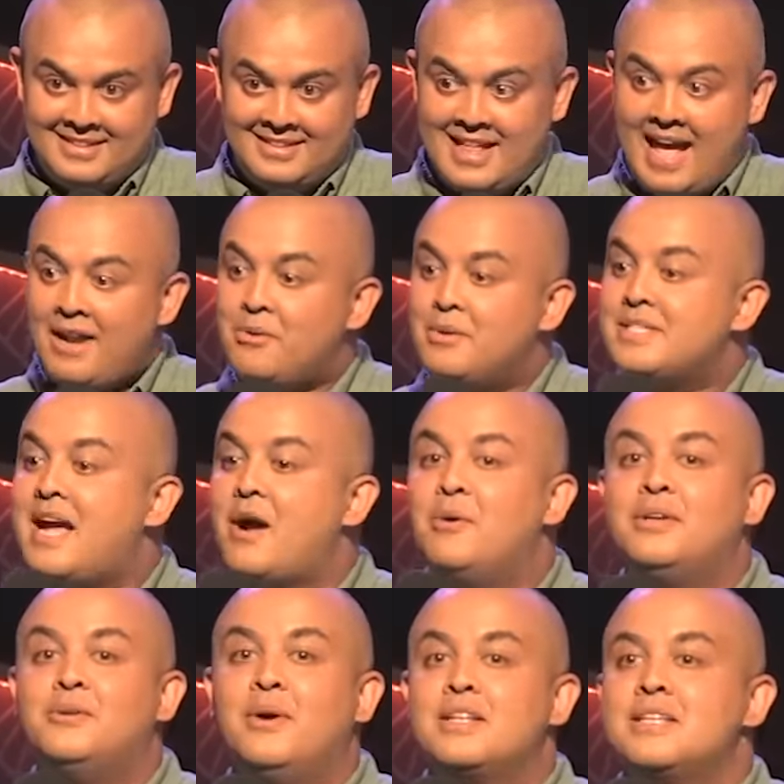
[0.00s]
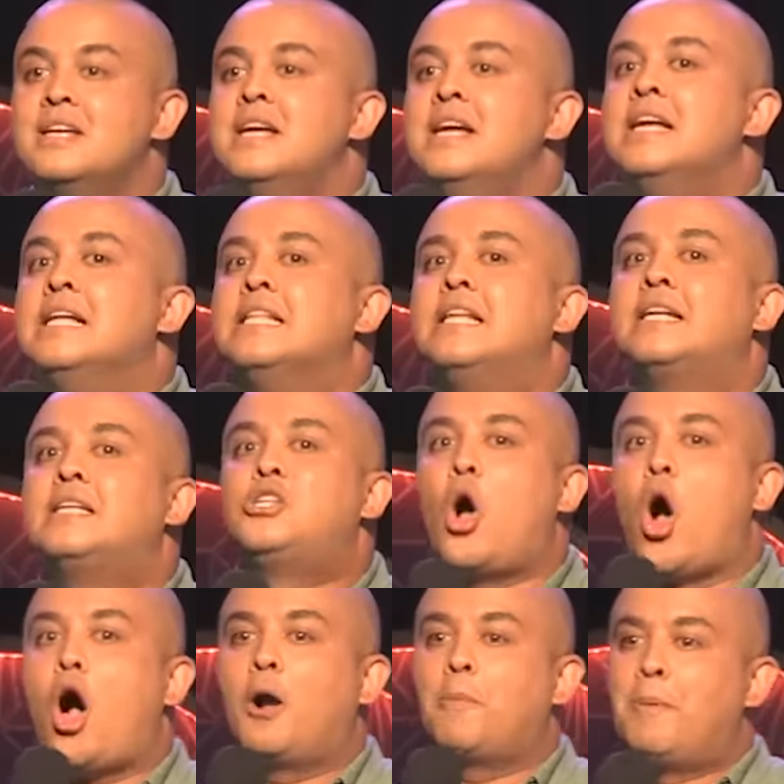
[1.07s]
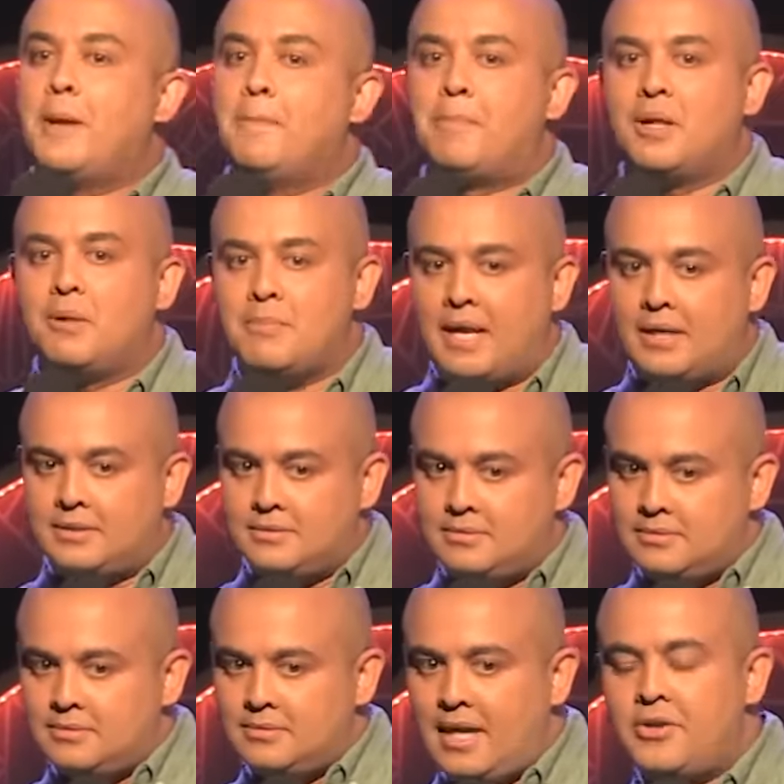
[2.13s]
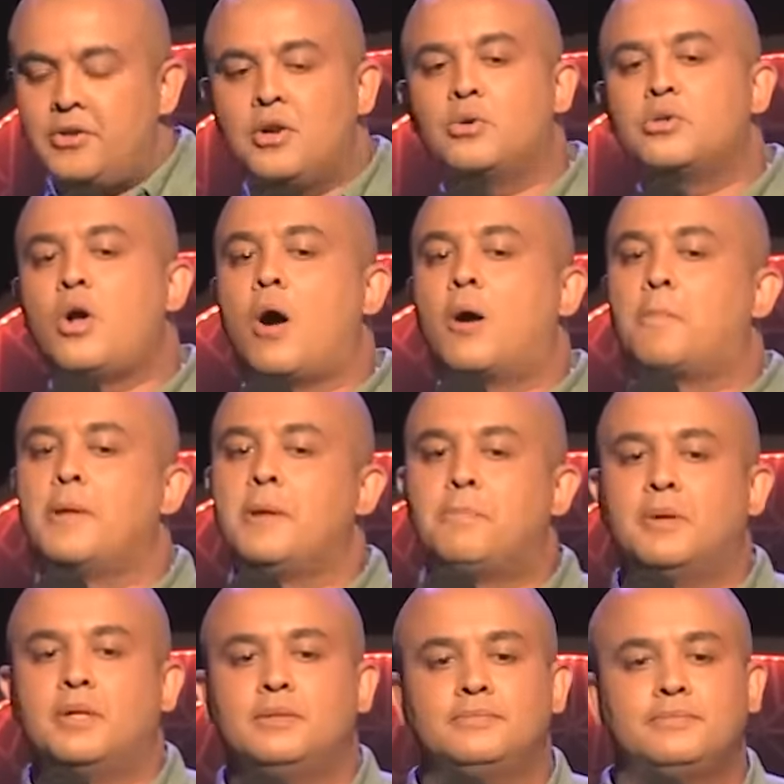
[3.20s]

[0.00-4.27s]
That was how it was. The dog people, man. And you know dog people,